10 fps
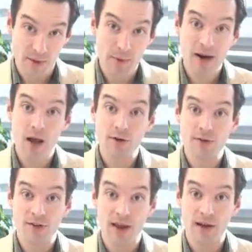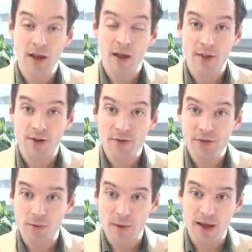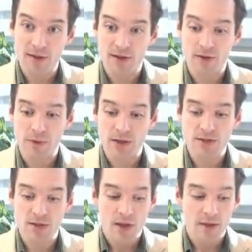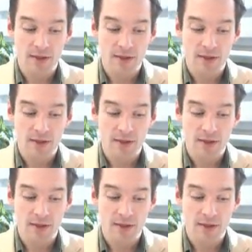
We want to understand the different ways in which